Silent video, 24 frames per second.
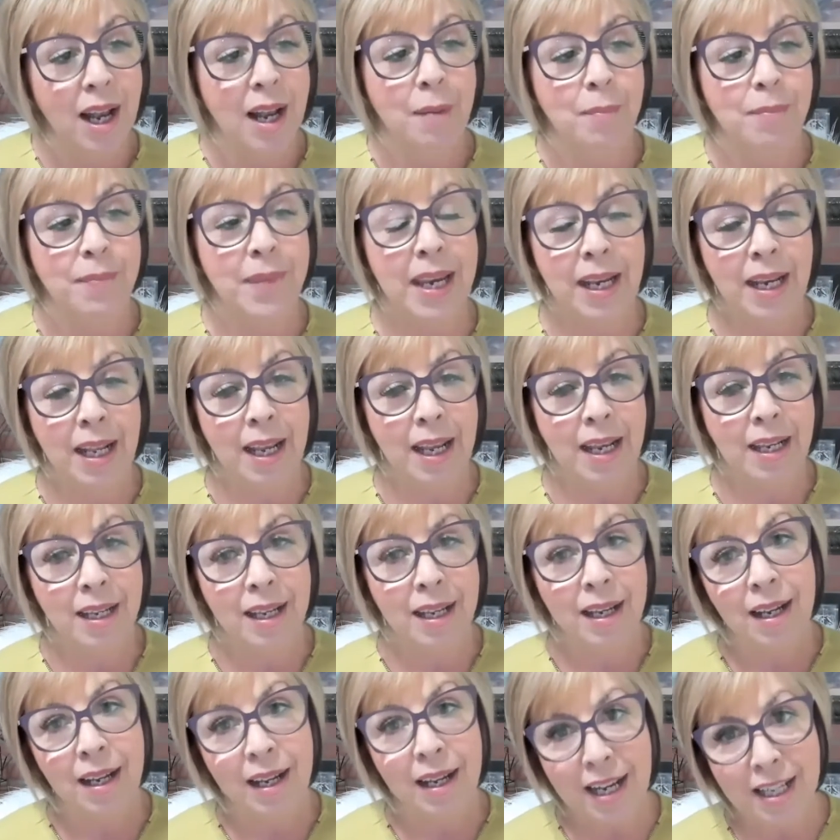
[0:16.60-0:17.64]
meaning
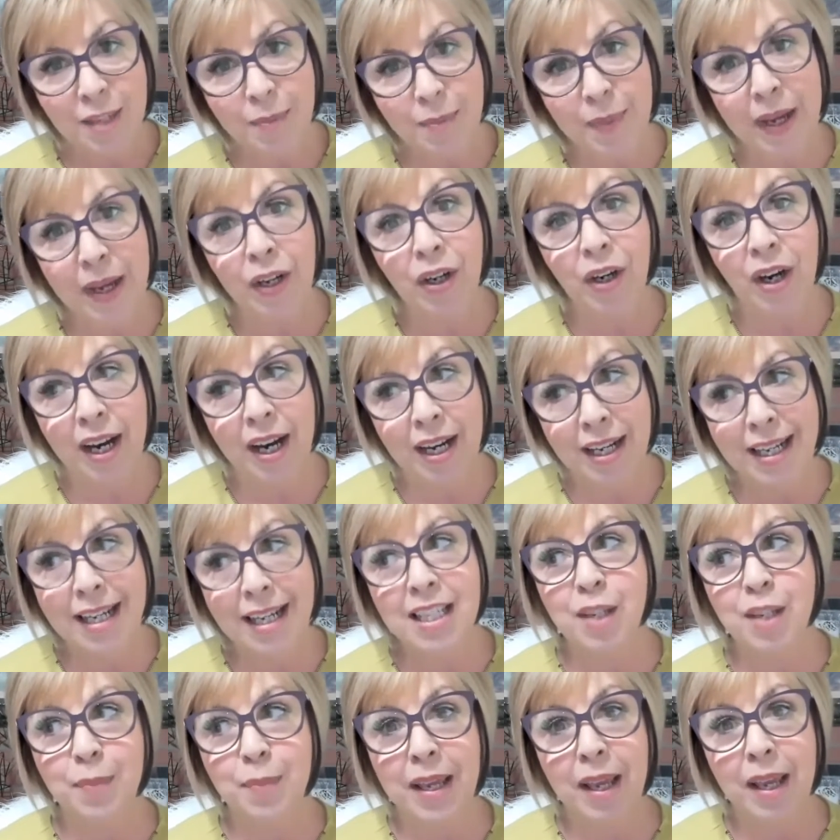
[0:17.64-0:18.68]
it's bigger. It needs
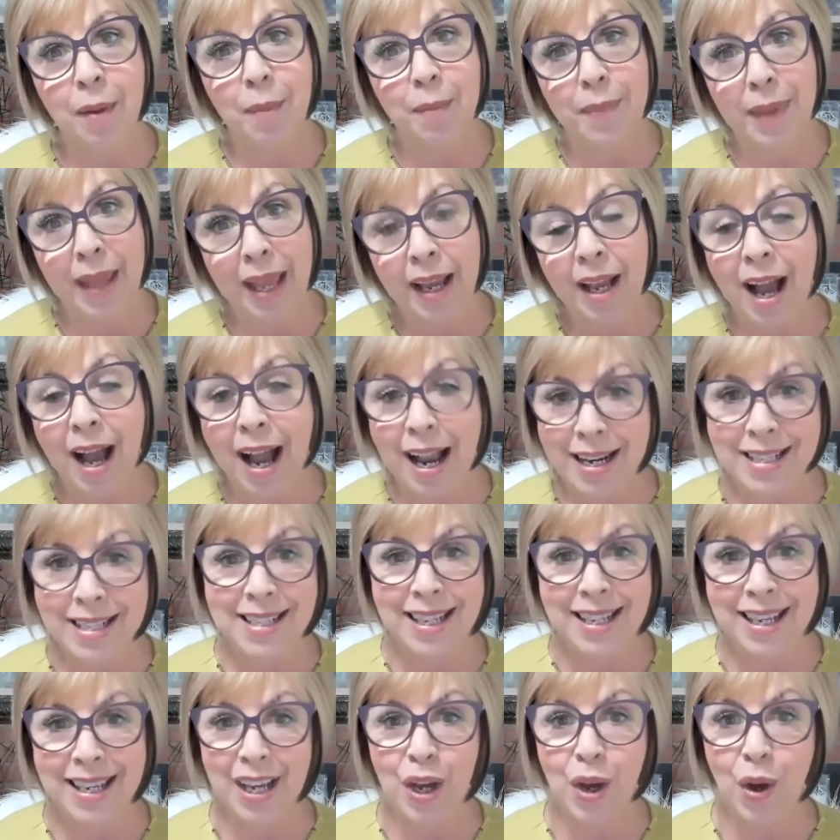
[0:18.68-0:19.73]
to be a big
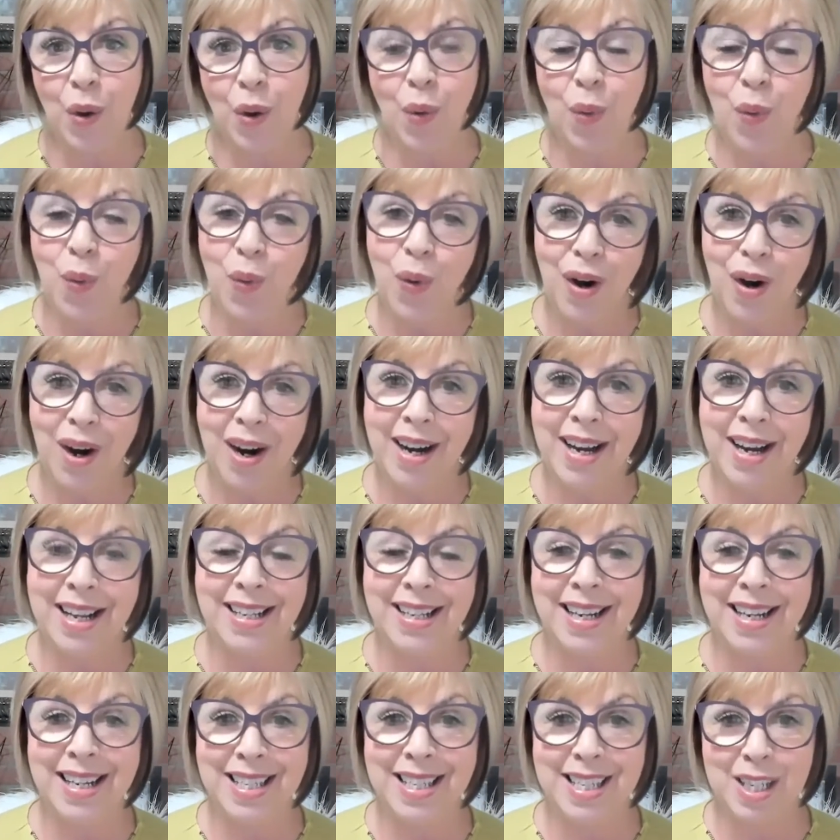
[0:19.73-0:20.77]
idea, or it
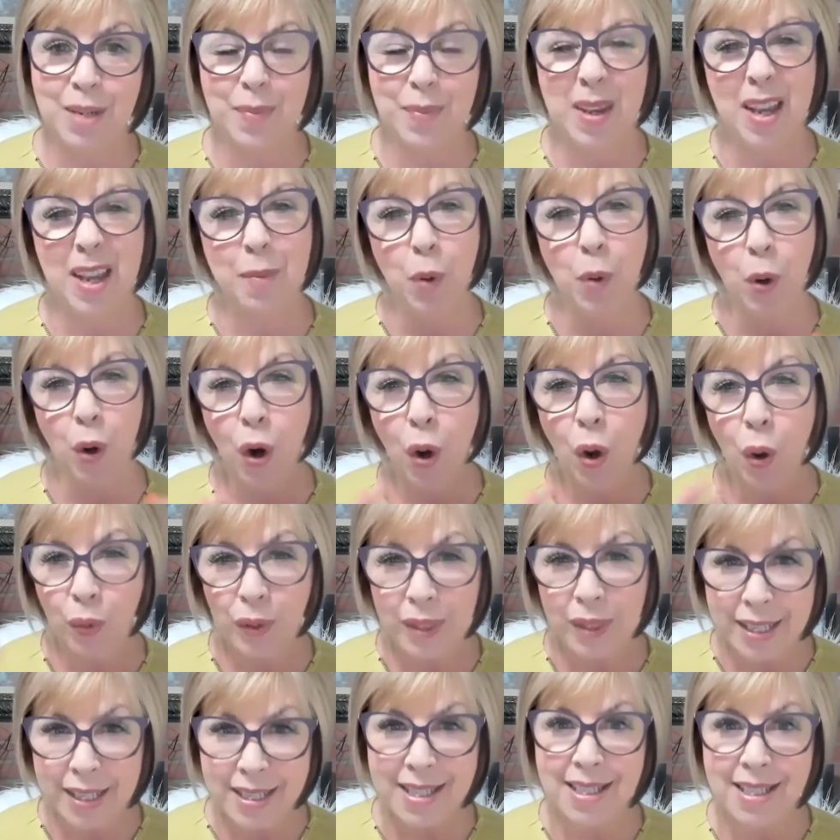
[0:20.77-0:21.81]
needs to be a more
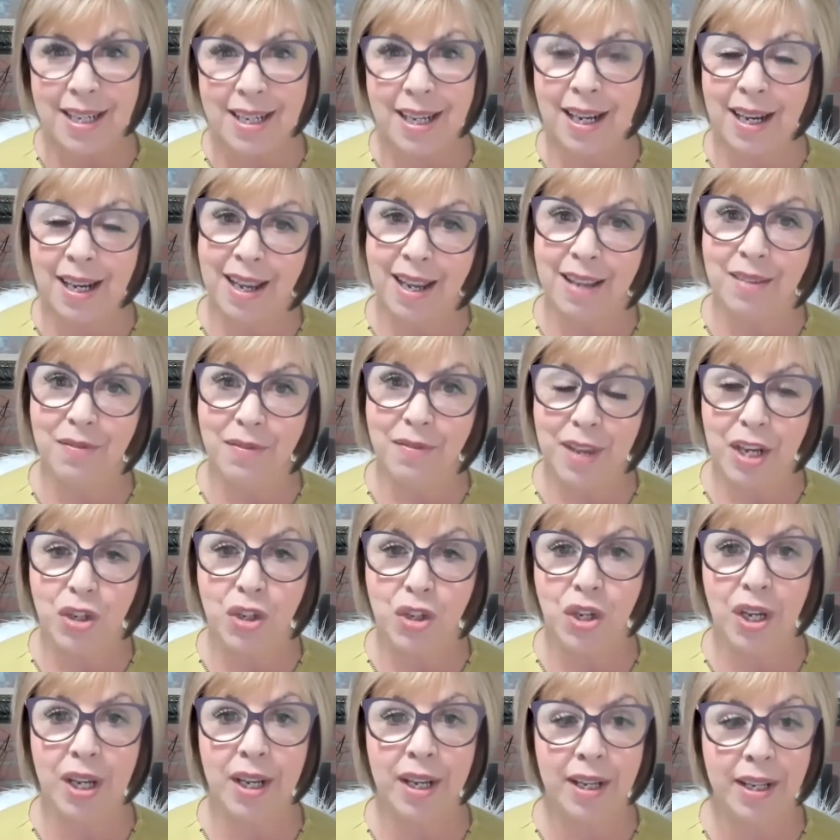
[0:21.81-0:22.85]
holistic
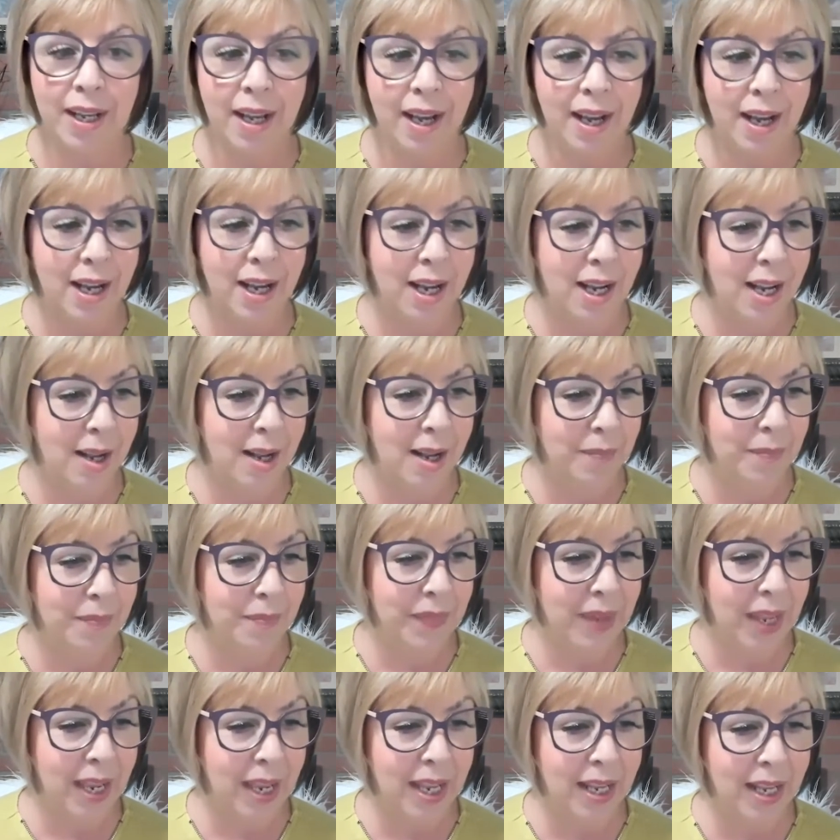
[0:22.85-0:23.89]
envision. Um,
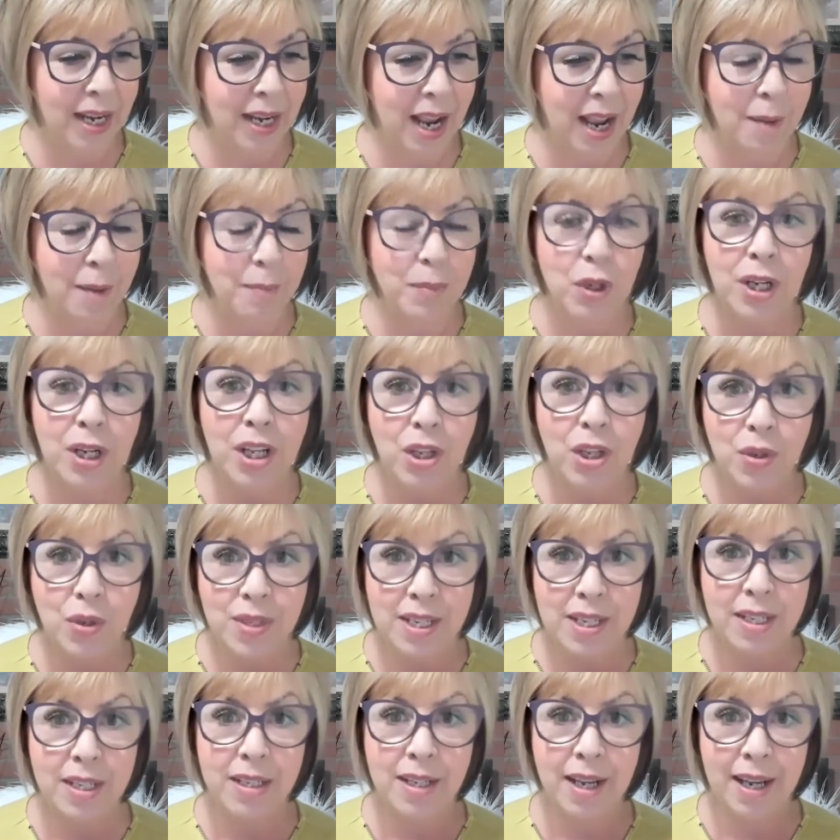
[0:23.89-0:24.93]
and I'm going to use
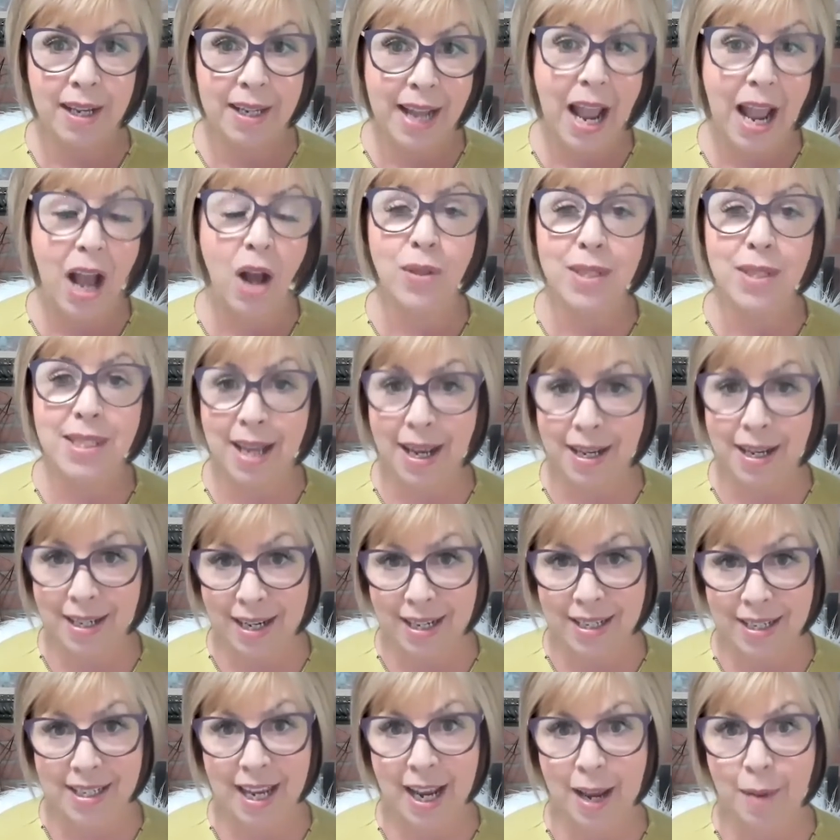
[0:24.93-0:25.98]
an, an outside
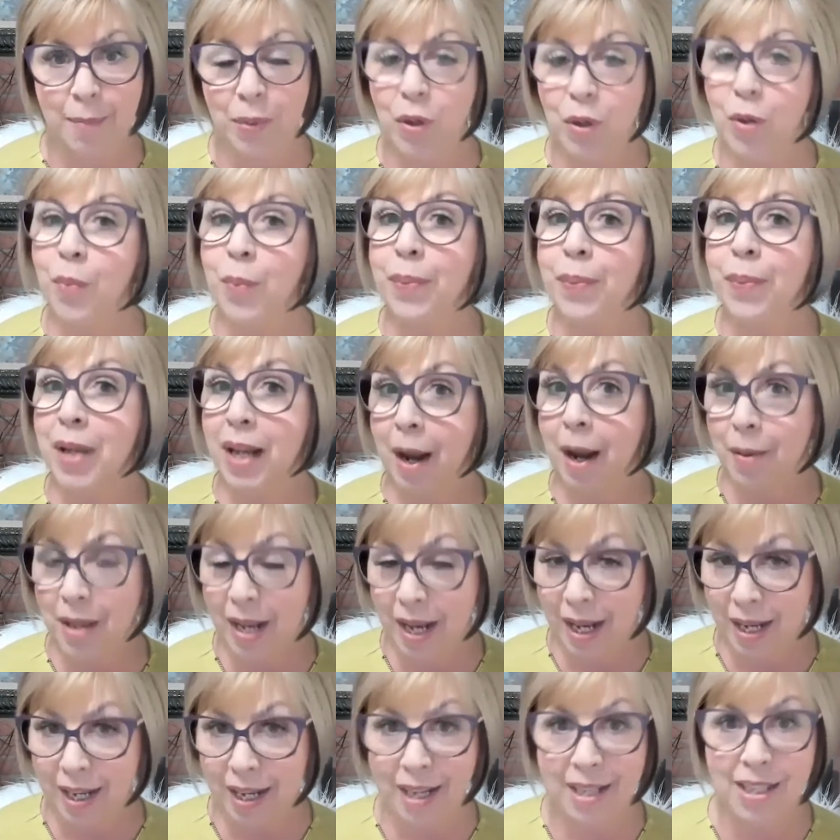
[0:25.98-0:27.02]
example, but
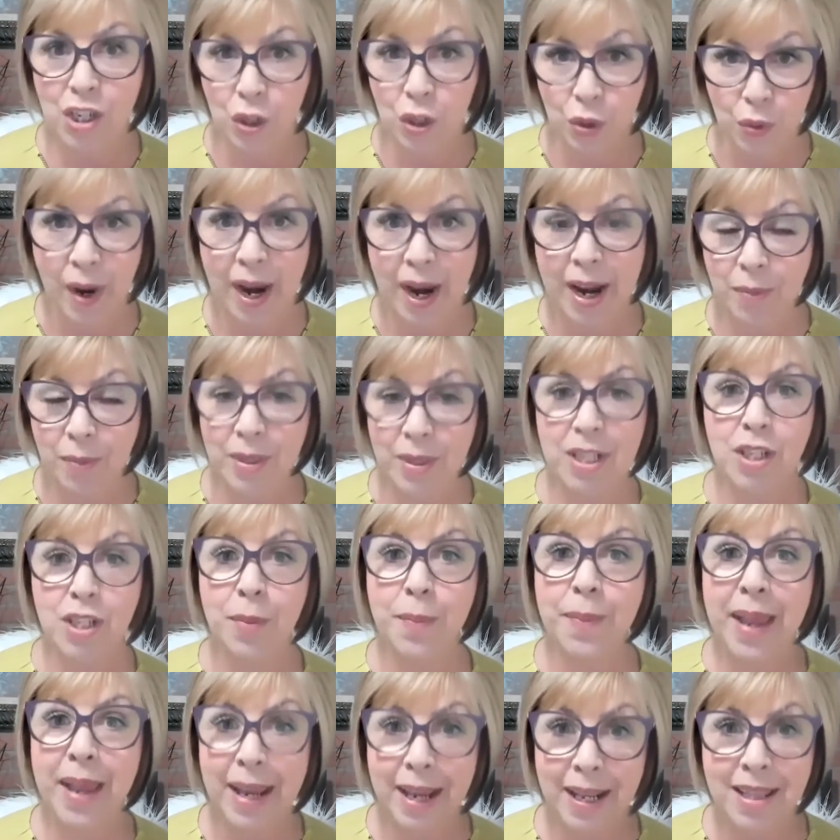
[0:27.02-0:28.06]
it, it's a great one to
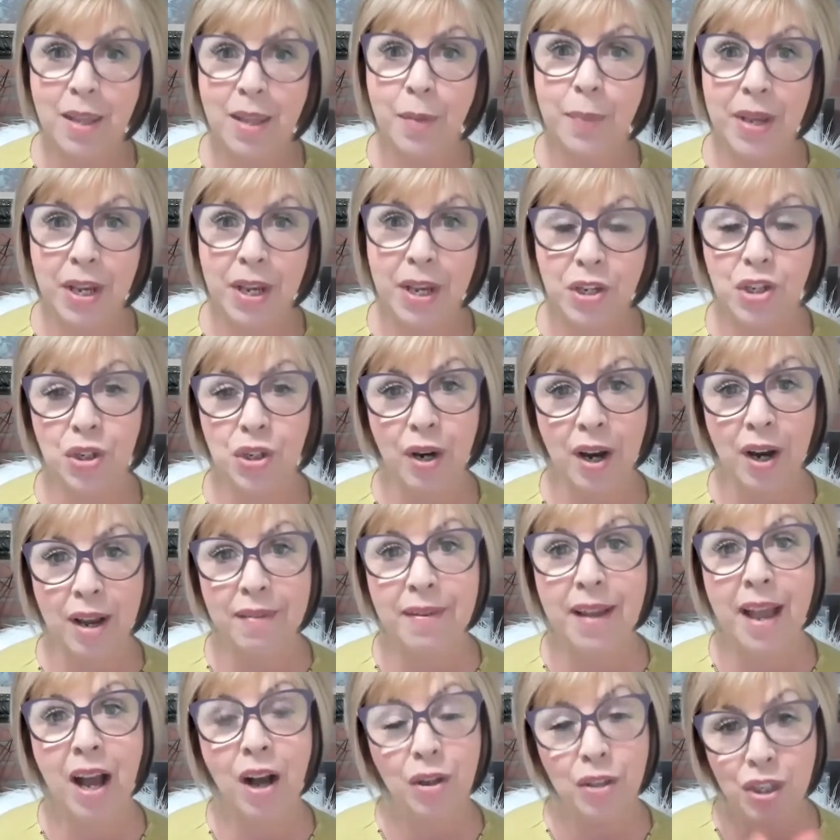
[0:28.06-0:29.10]
paint the picture of
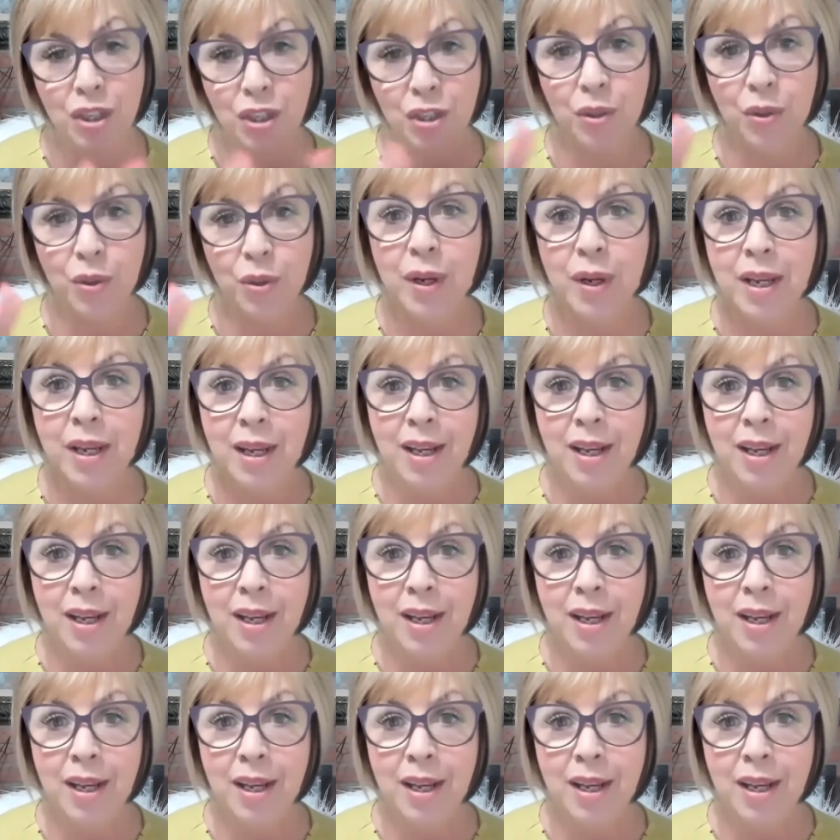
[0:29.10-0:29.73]
how you